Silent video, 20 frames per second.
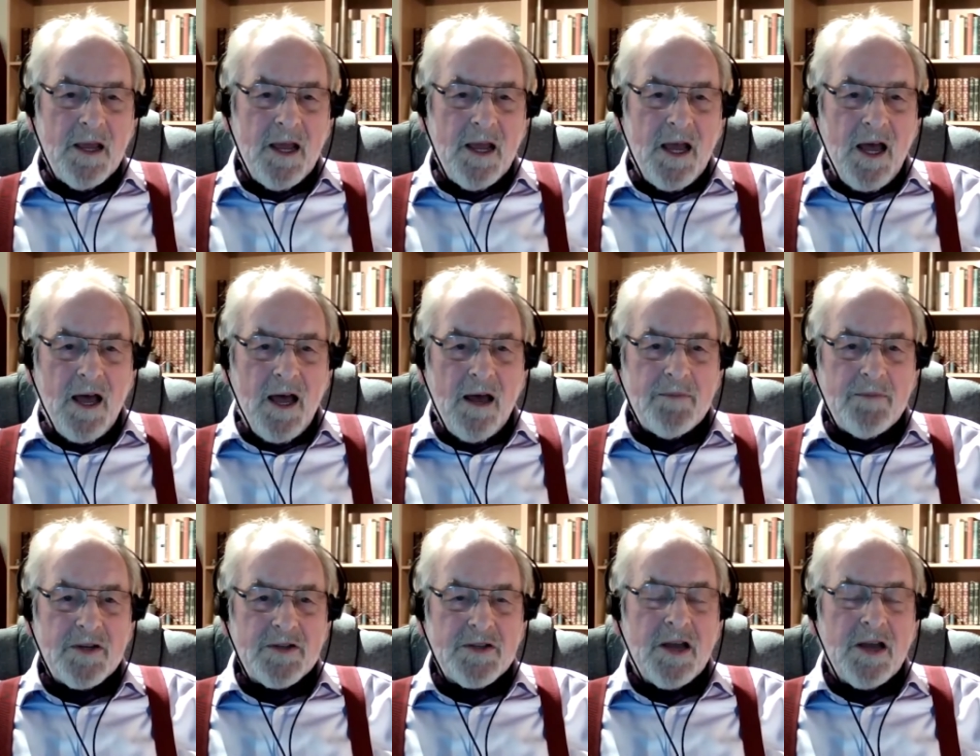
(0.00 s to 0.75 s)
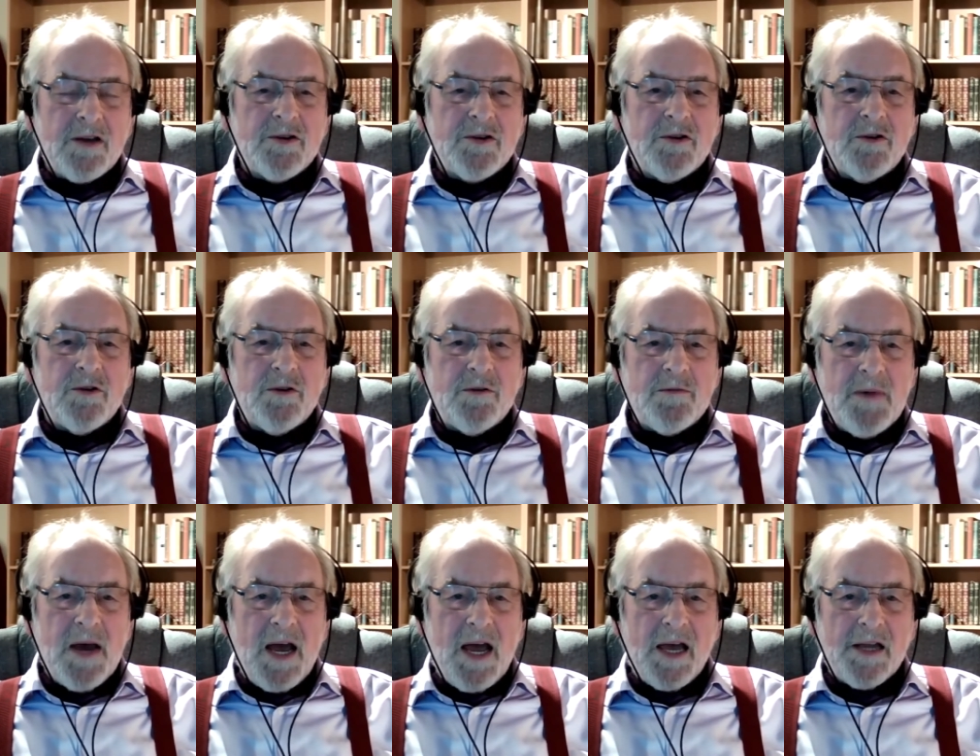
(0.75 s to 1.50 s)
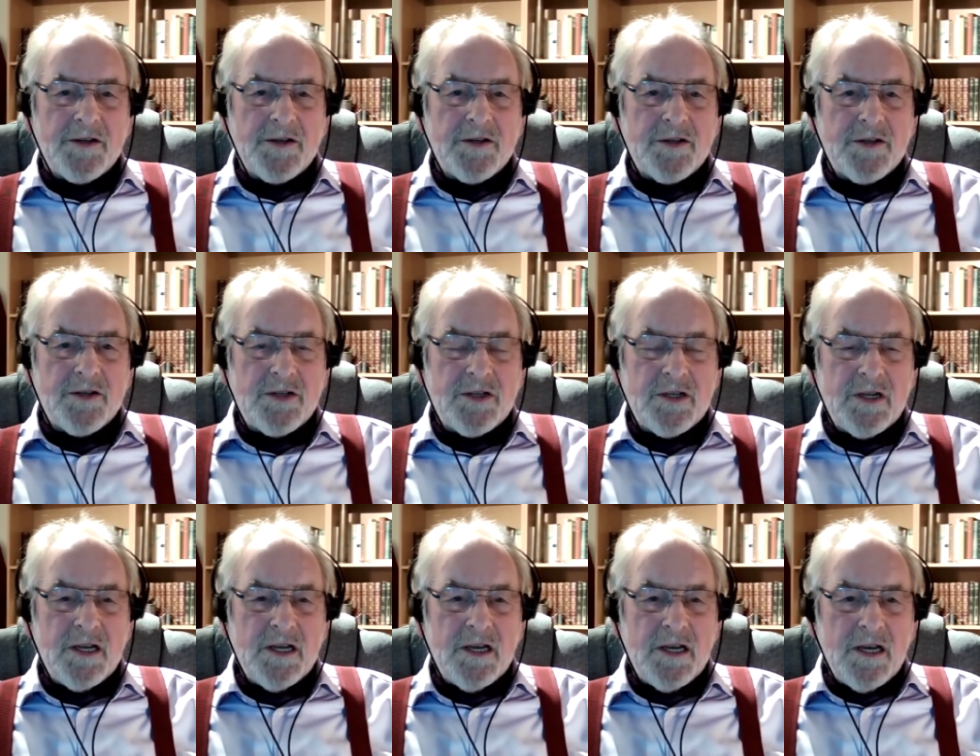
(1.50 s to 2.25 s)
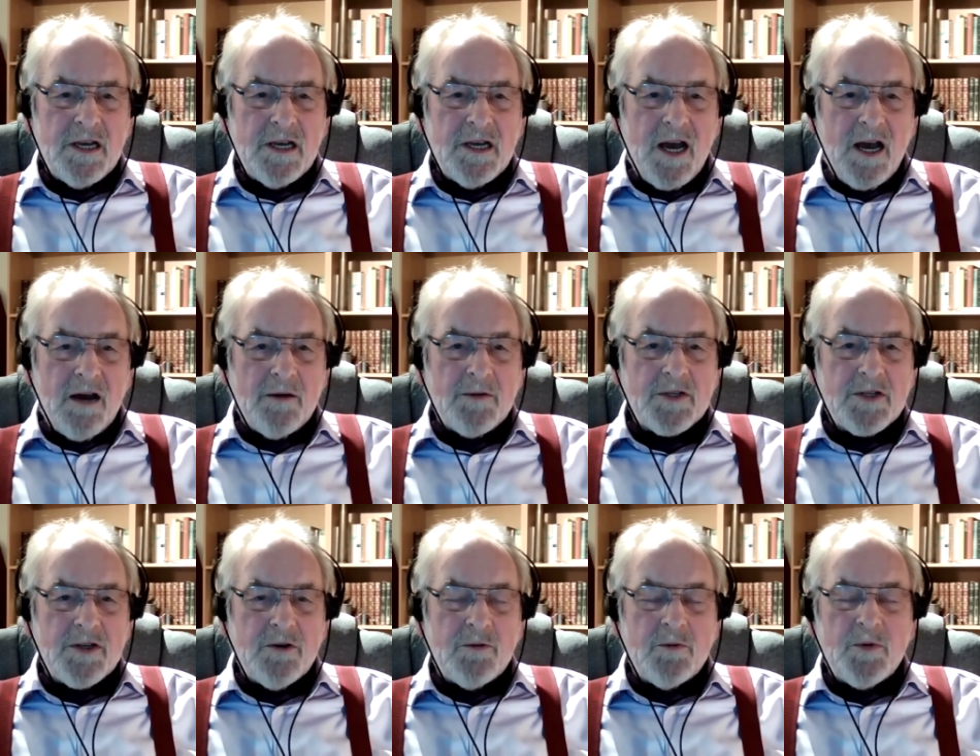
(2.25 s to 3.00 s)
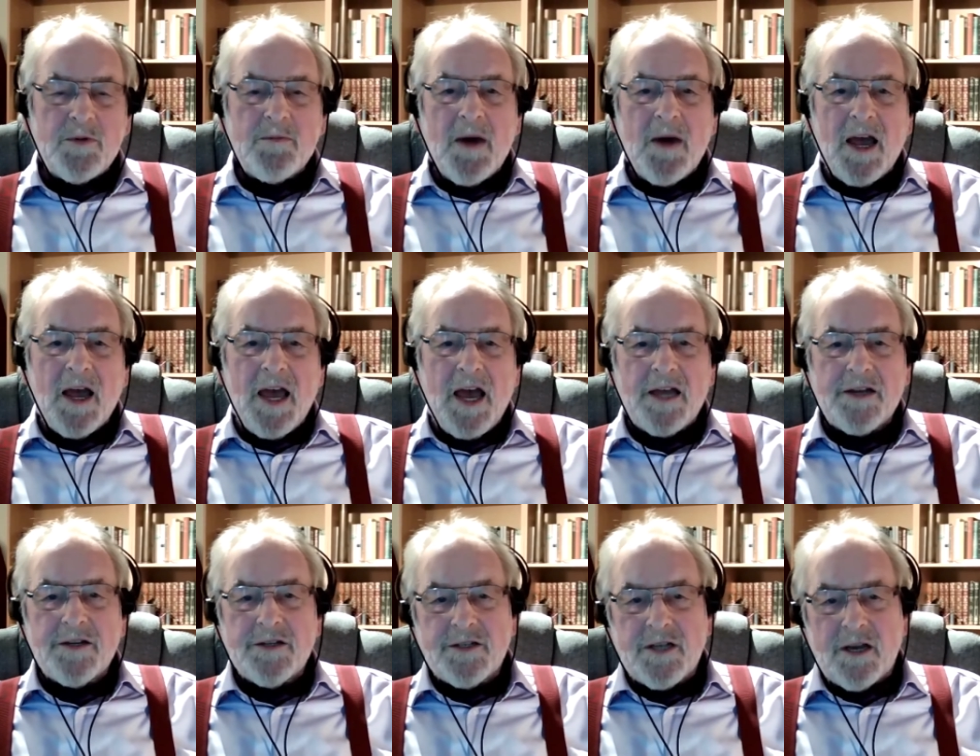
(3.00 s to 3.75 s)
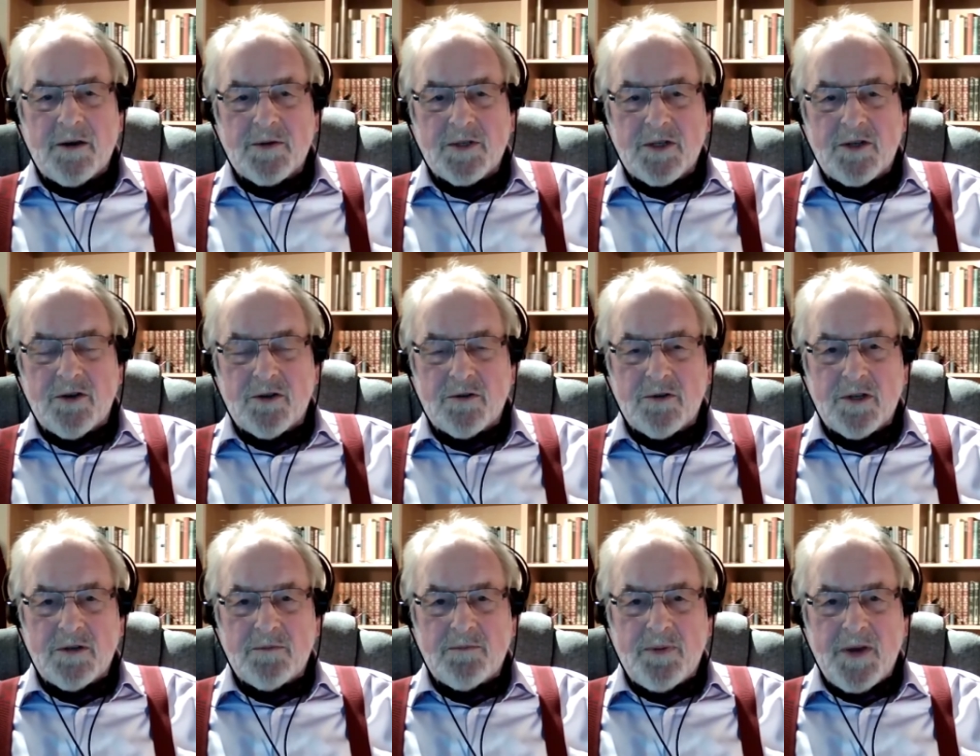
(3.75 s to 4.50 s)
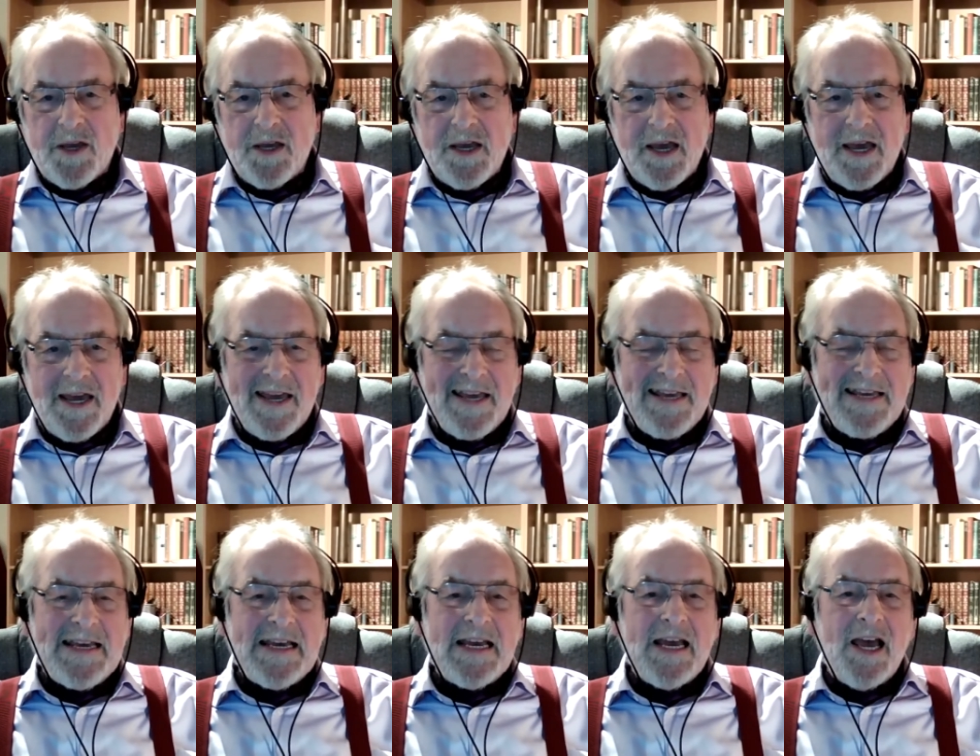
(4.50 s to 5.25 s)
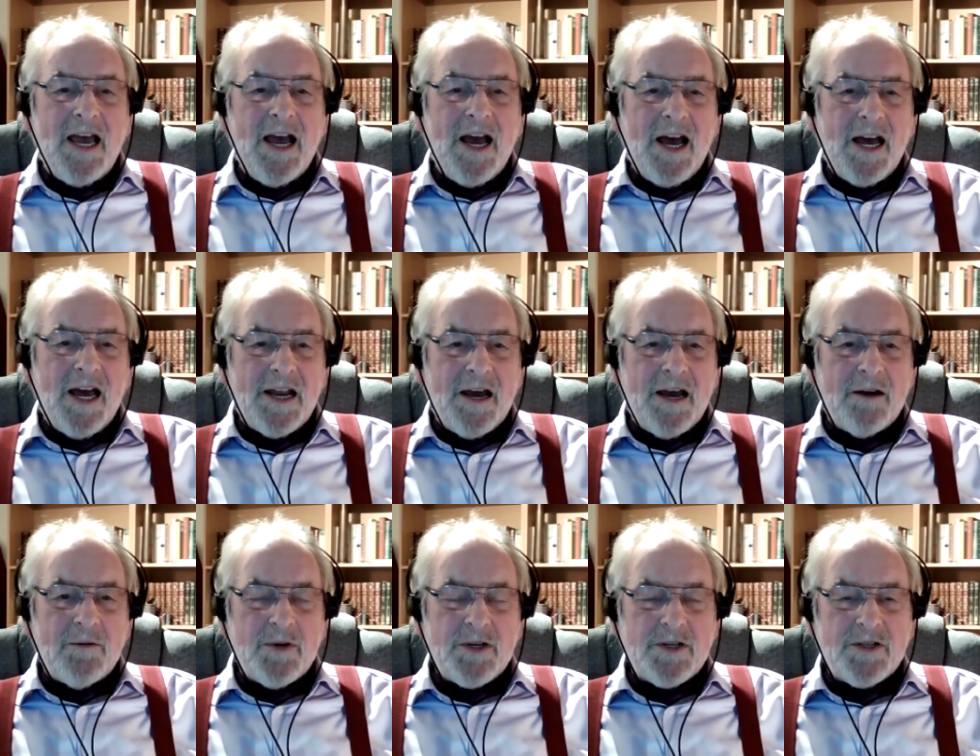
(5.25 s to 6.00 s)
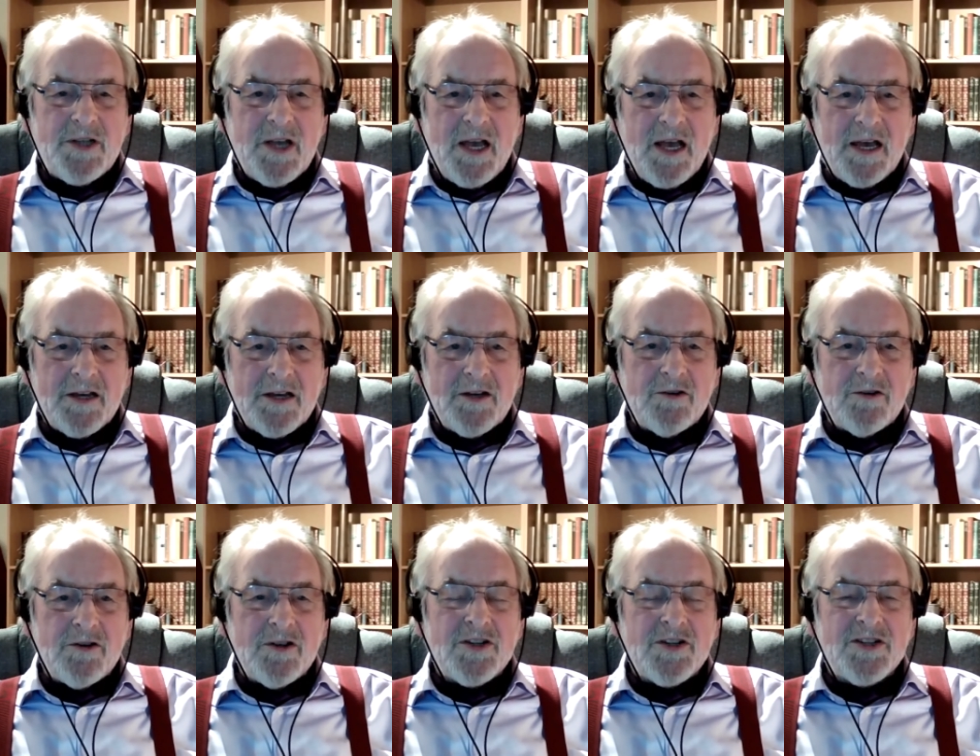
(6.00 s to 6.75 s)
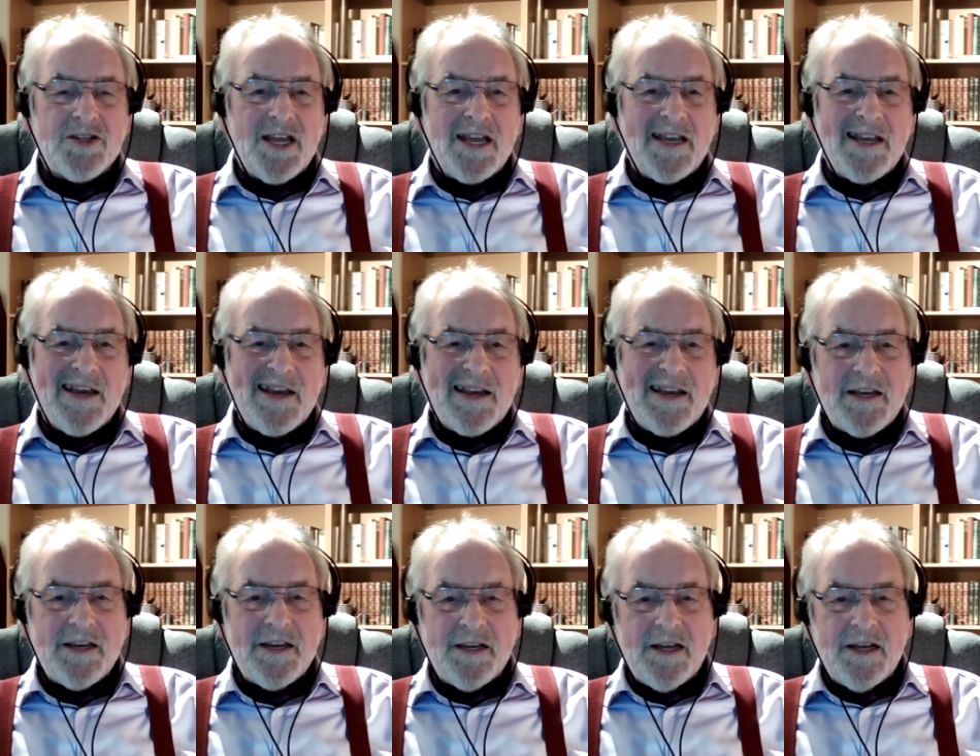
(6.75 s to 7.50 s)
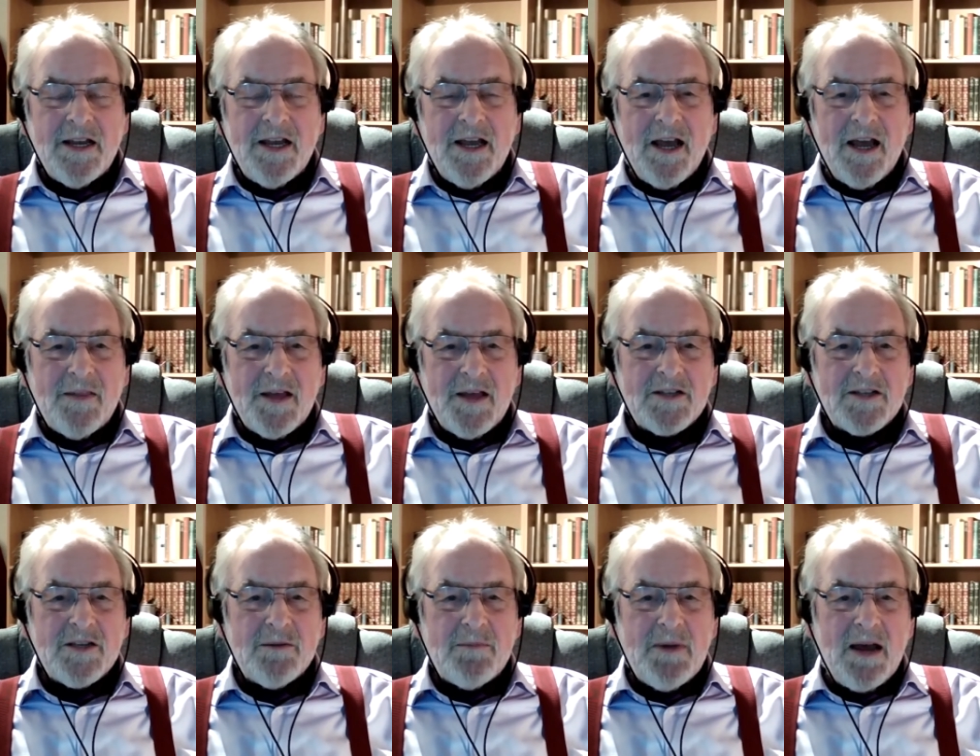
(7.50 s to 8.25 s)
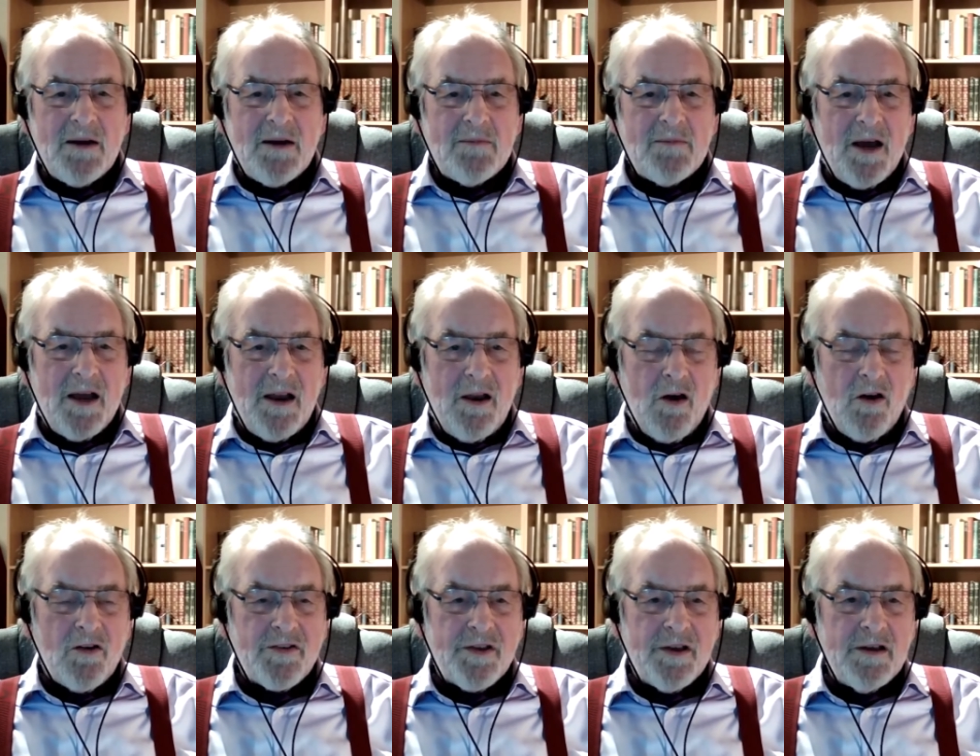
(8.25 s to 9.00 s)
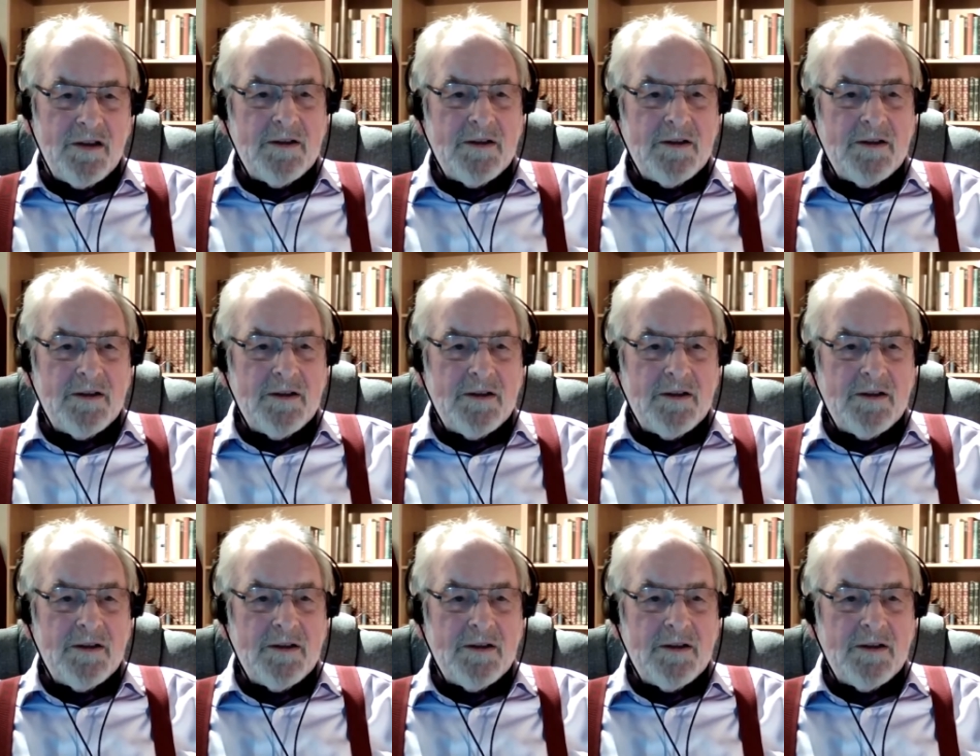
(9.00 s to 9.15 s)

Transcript: uh, because I was good with my hands. I was good with my hands, I was good at PE, and I was uh, good at singing. And that's about my lot.